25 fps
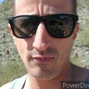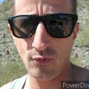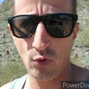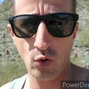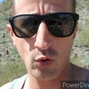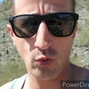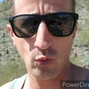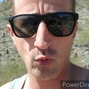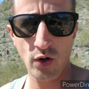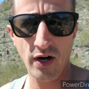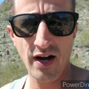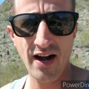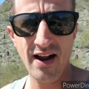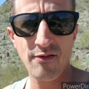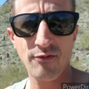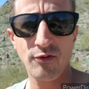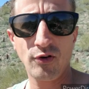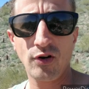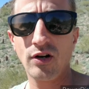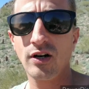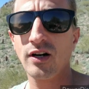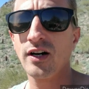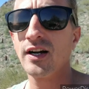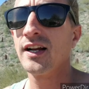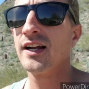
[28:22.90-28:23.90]
or
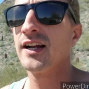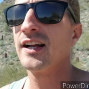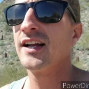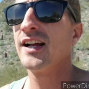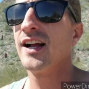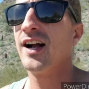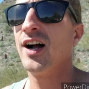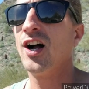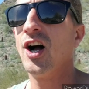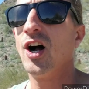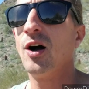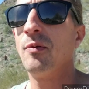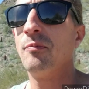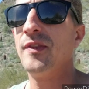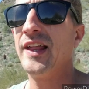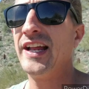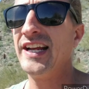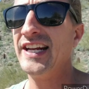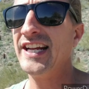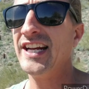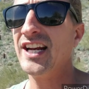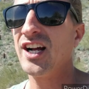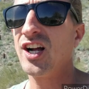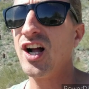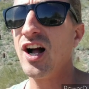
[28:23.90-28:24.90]
wherever, Um, they
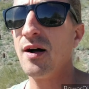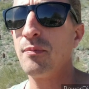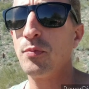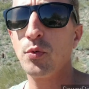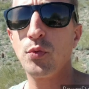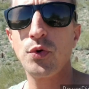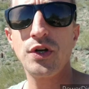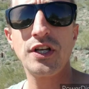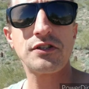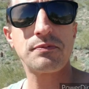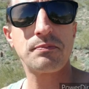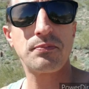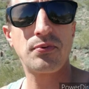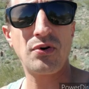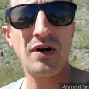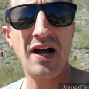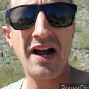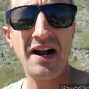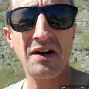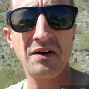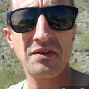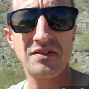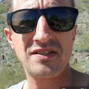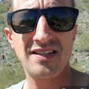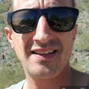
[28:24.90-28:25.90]
need a couple weeks
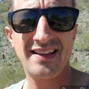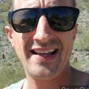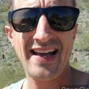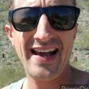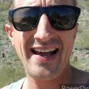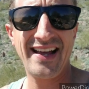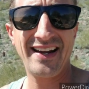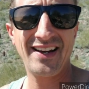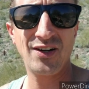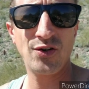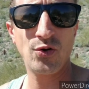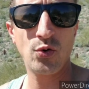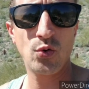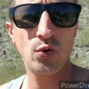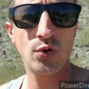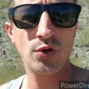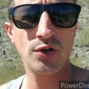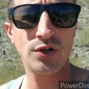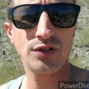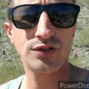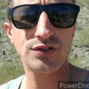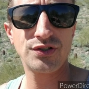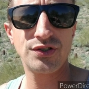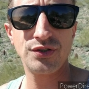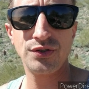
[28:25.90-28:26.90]
prior to that in
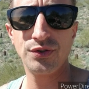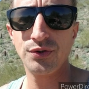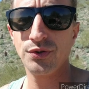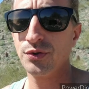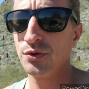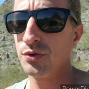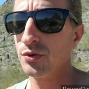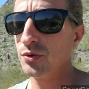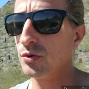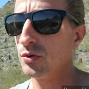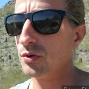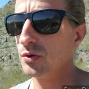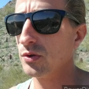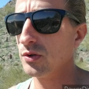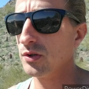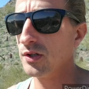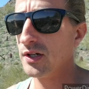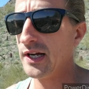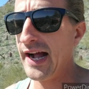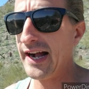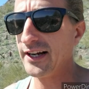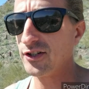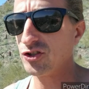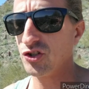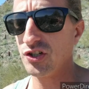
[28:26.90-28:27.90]
order to
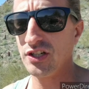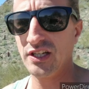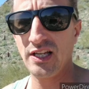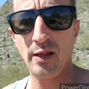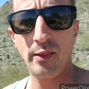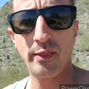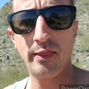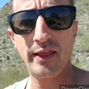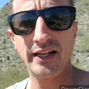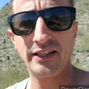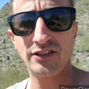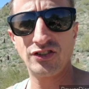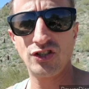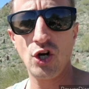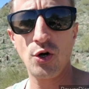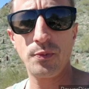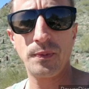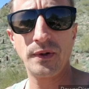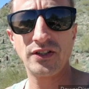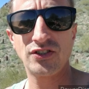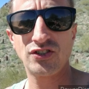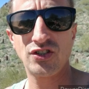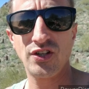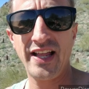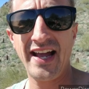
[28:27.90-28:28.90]
actually get things
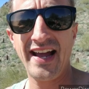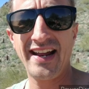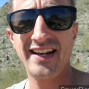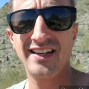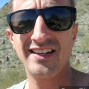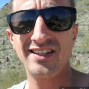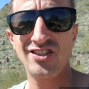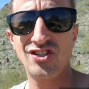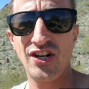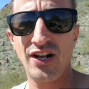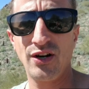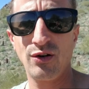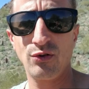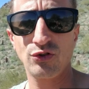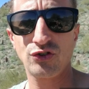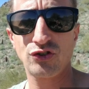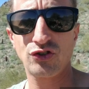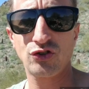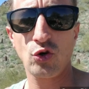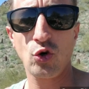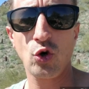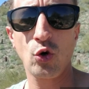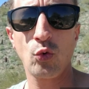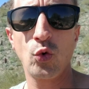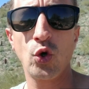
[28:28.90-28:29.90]
open. So that general
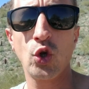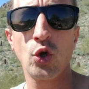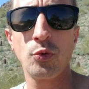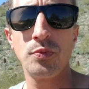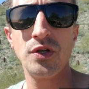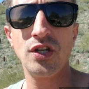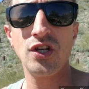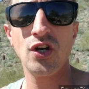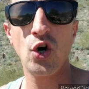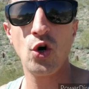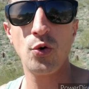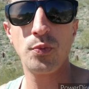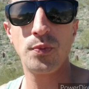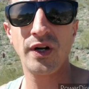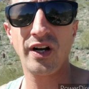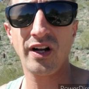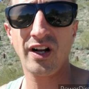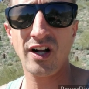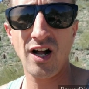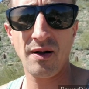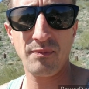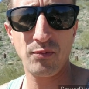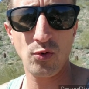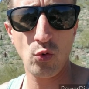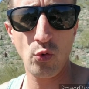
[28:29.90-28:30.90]
store will be open a
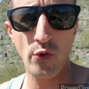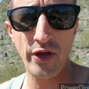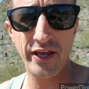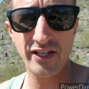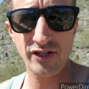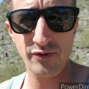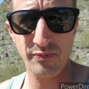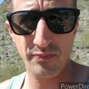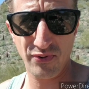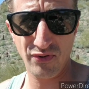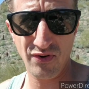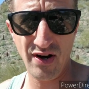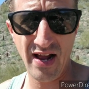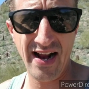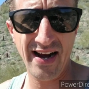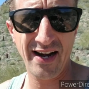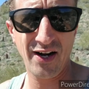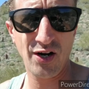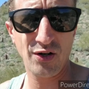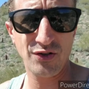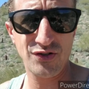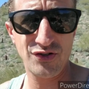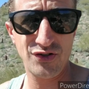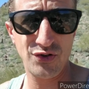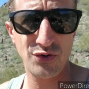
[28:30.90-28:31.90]
couple weeks
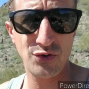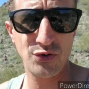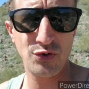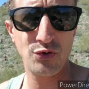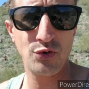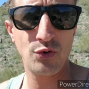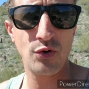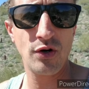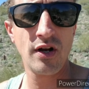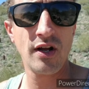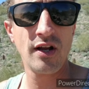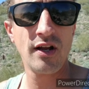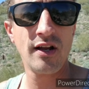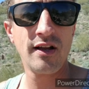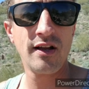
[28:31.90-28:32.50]
prior to